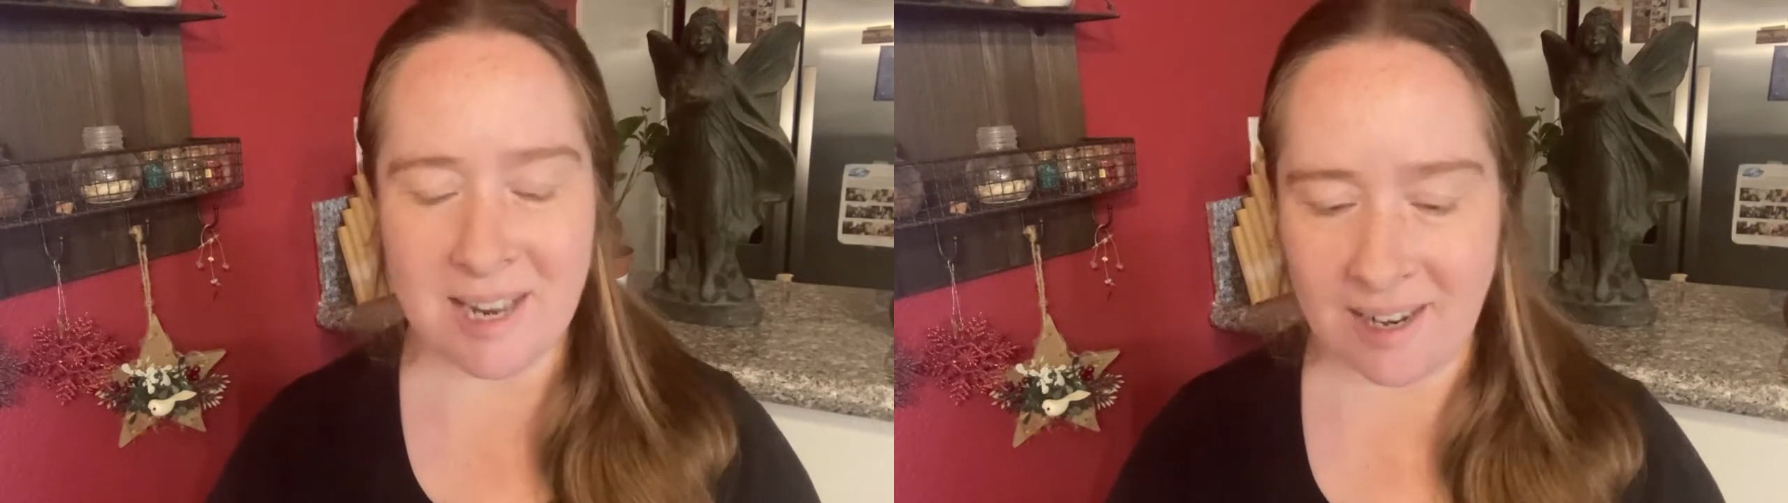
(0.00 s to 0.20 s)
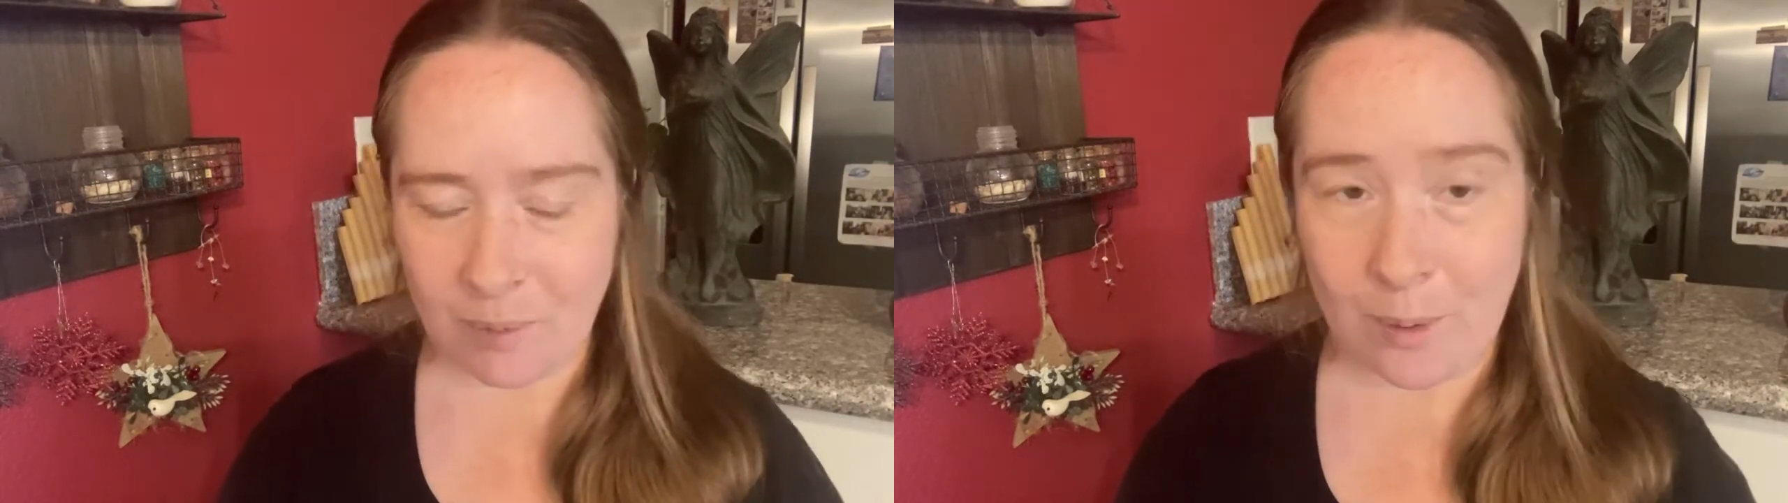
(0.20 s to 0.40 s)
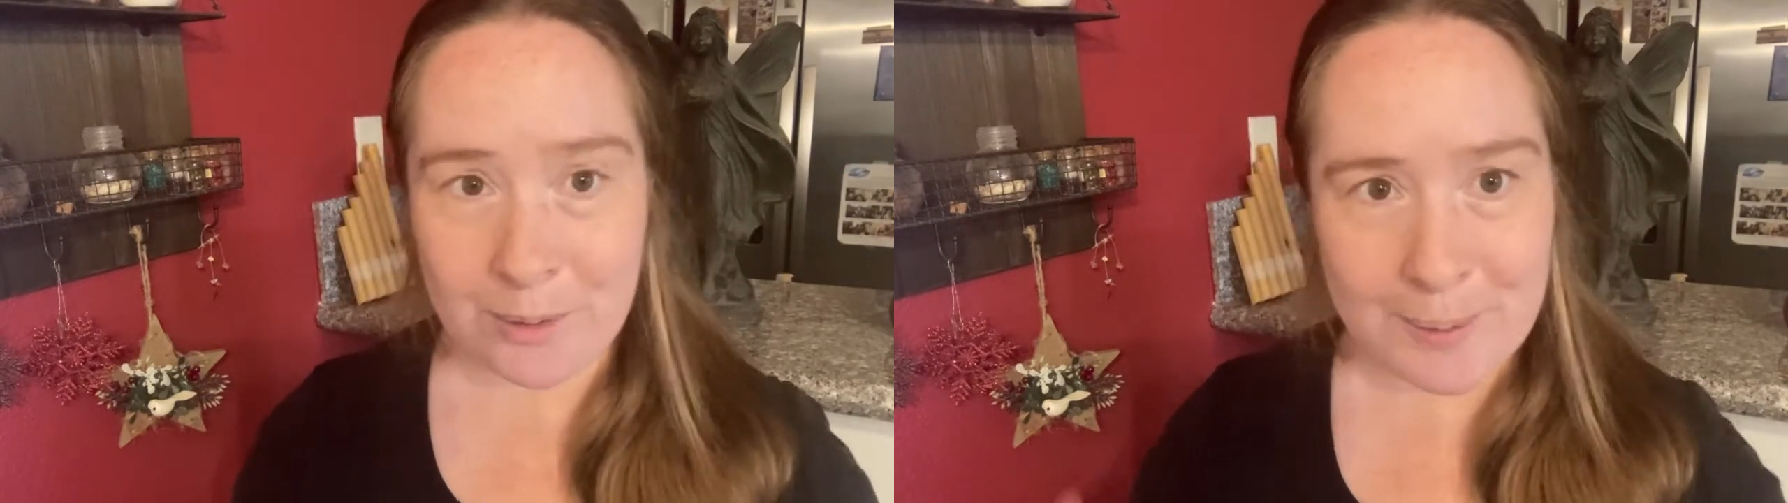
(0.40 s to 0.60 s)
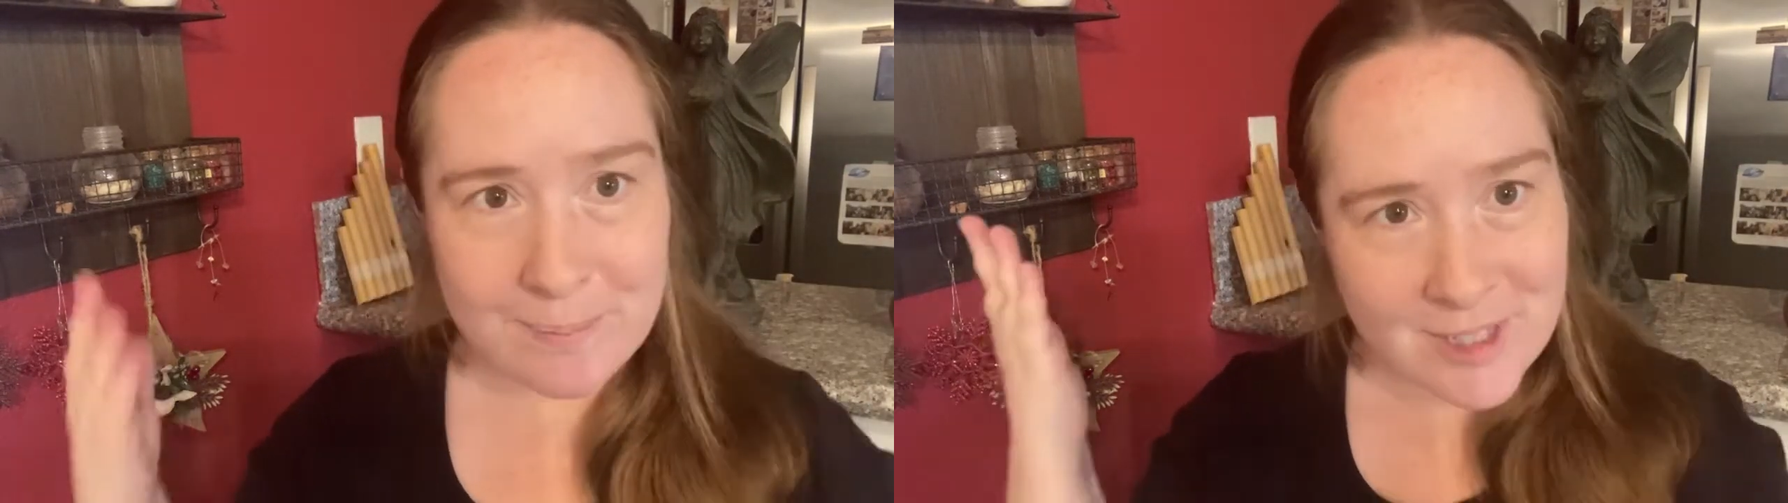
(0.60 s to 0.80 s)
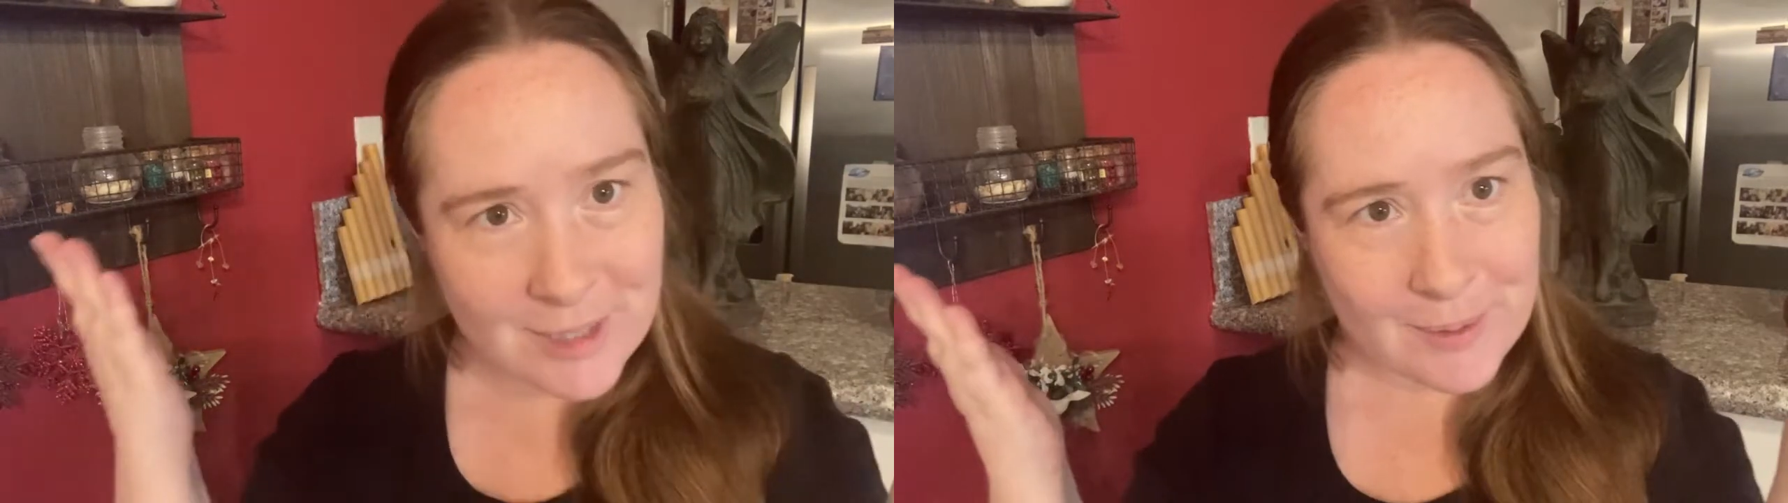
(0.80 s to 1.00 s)
and welcome
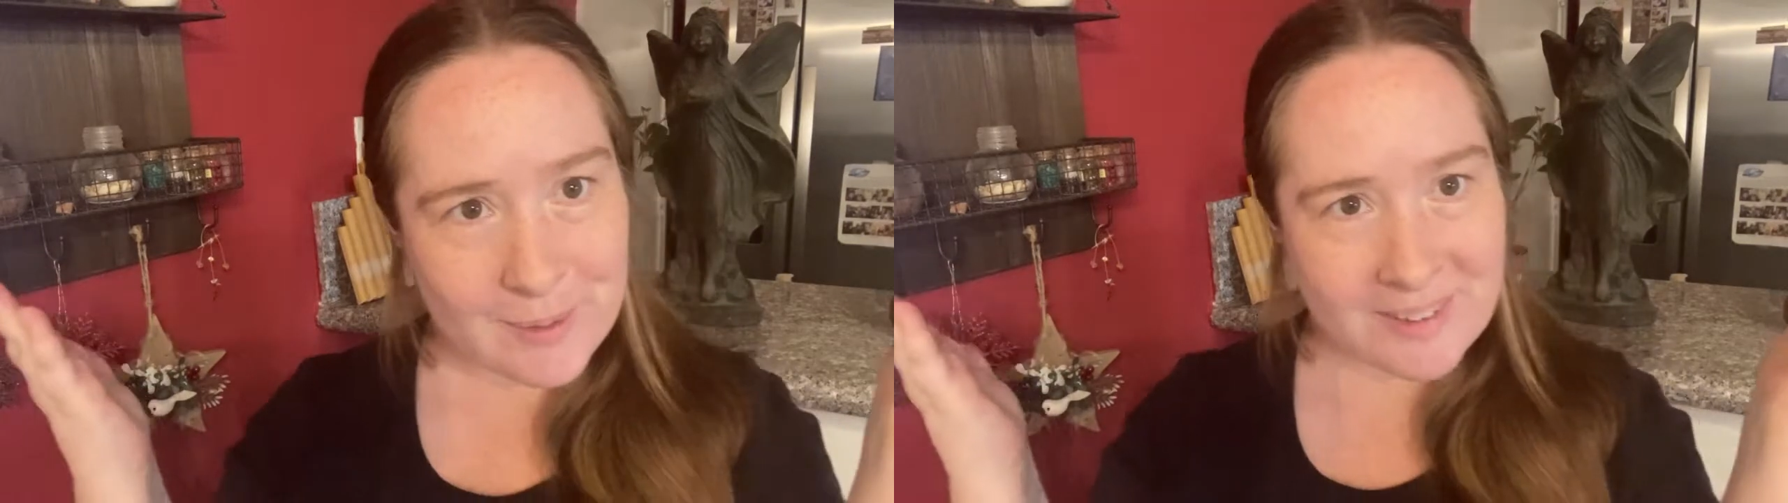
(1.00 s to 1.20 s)
to